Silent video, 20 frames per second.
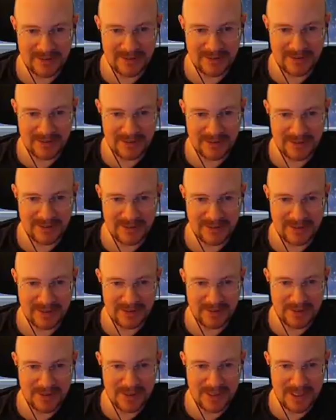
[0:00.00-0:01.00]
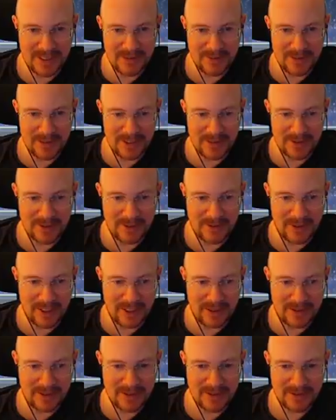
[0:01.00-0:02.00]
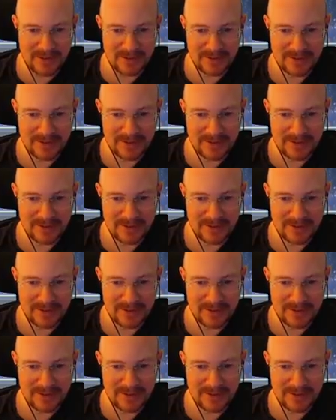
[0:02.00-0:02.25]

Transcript: Uh, that was that was incorrect.